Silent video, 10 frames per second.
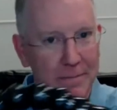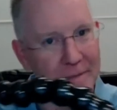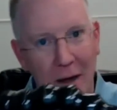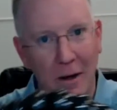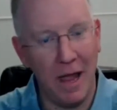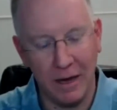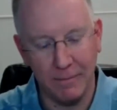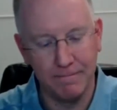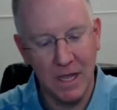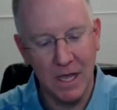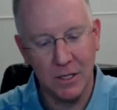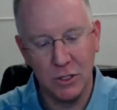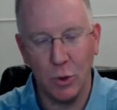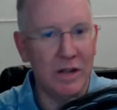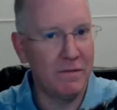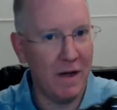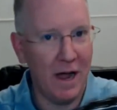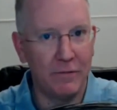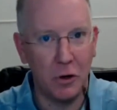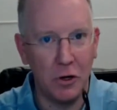They're like
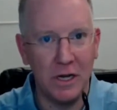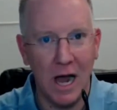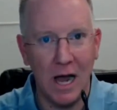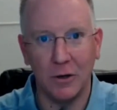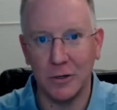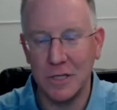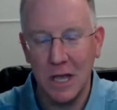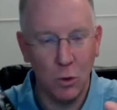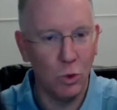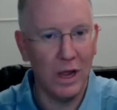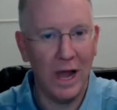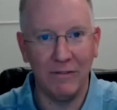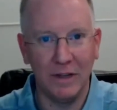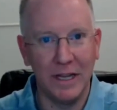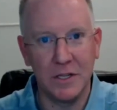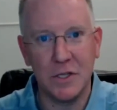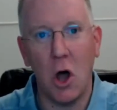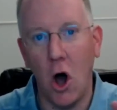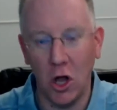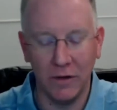$25, $30. We'll have links to
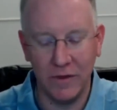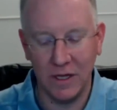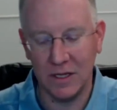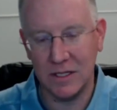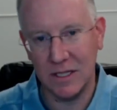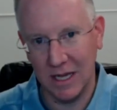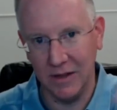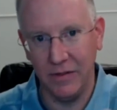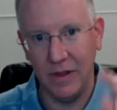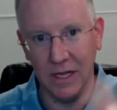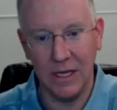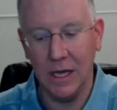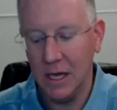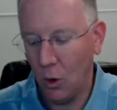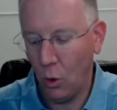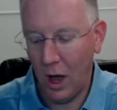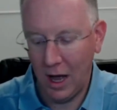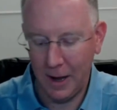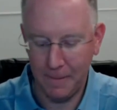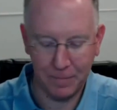all of this in the
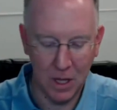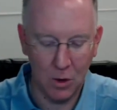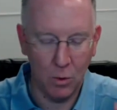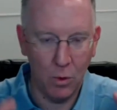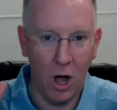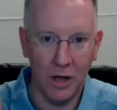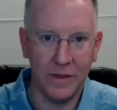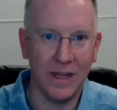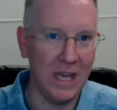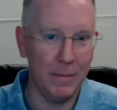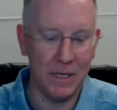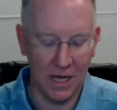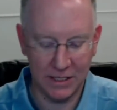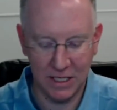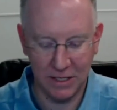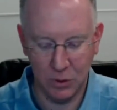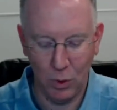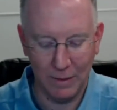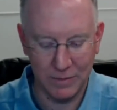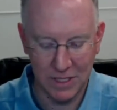uh, on the geekbeat.tv
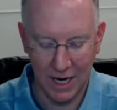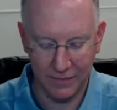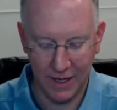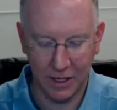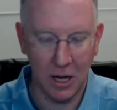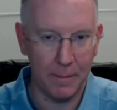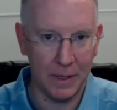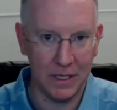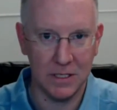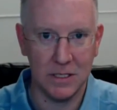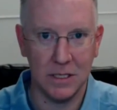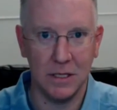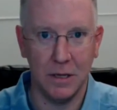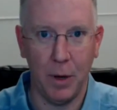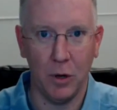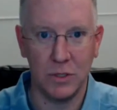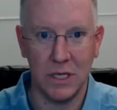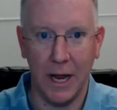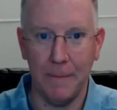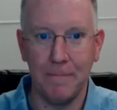website that accompanies the post
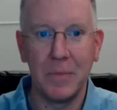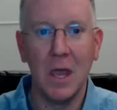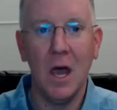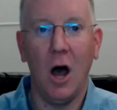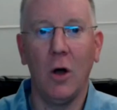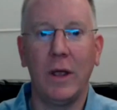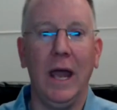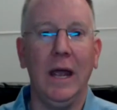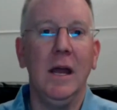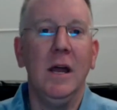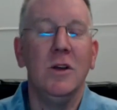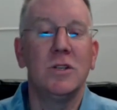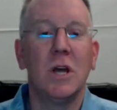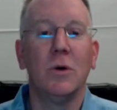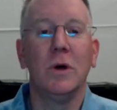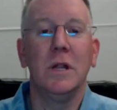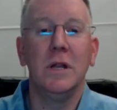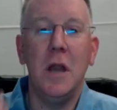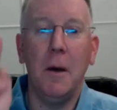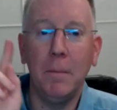today. Okay, so
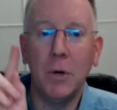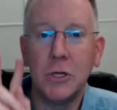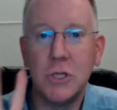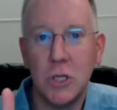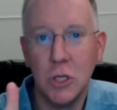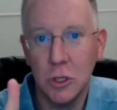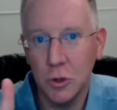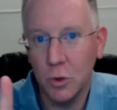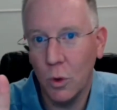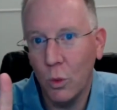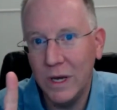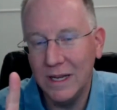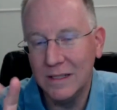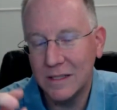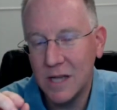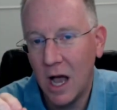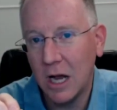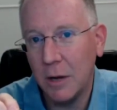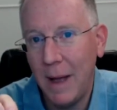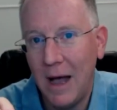number two, we need to
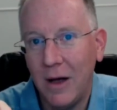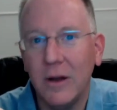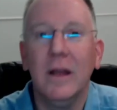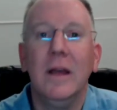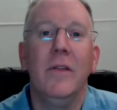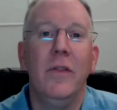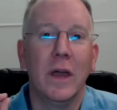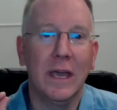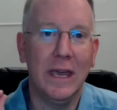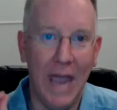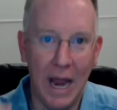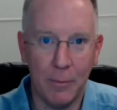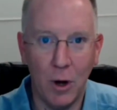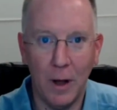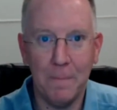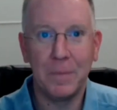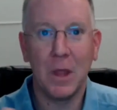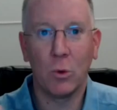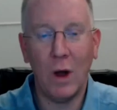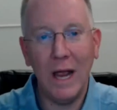talk about the camera.
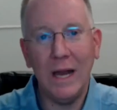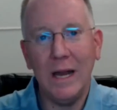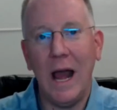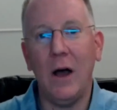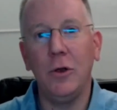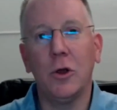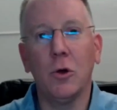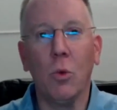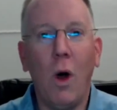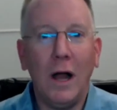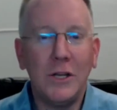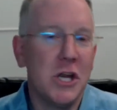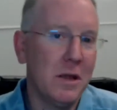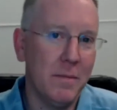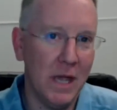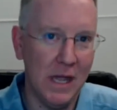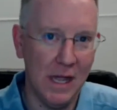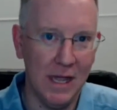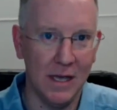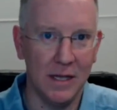Right now, you're watching
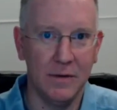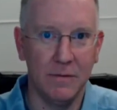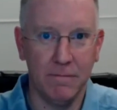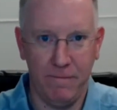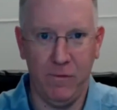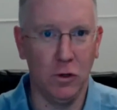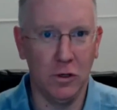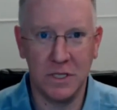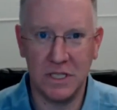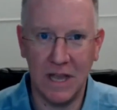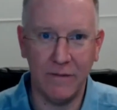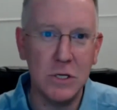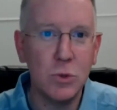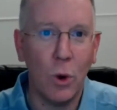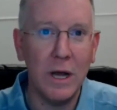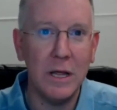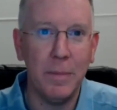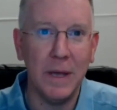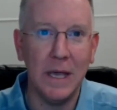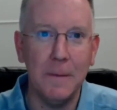me in full
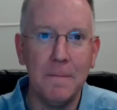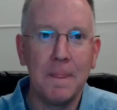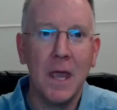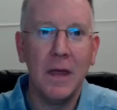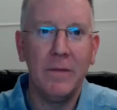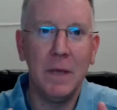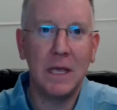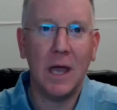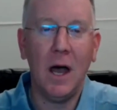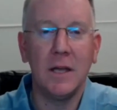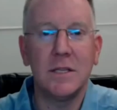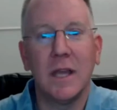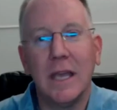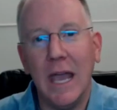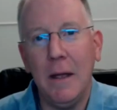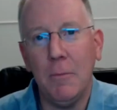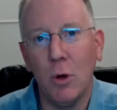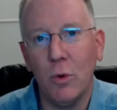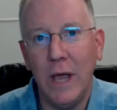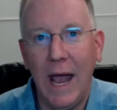720p because the
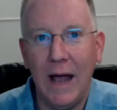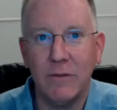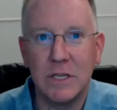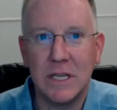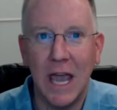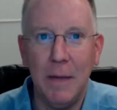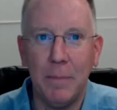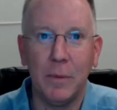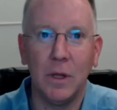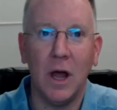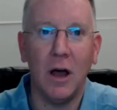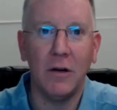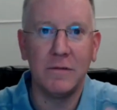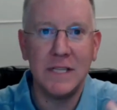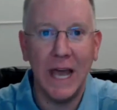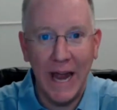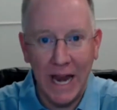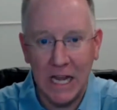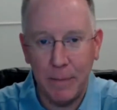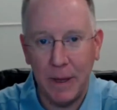camera we have is capable of
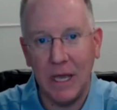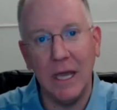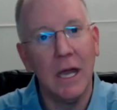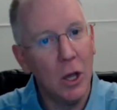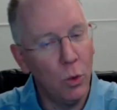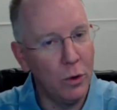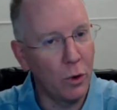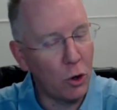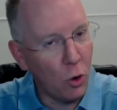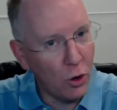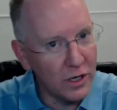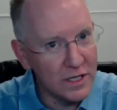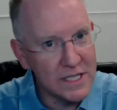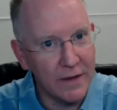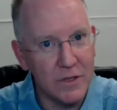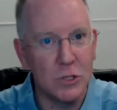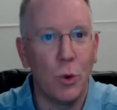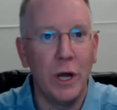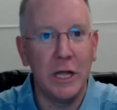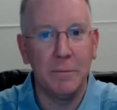1080p. We record in
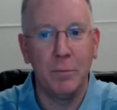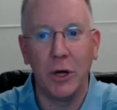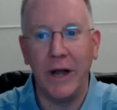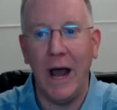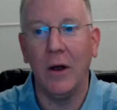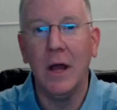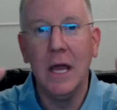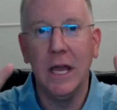720 and put it out.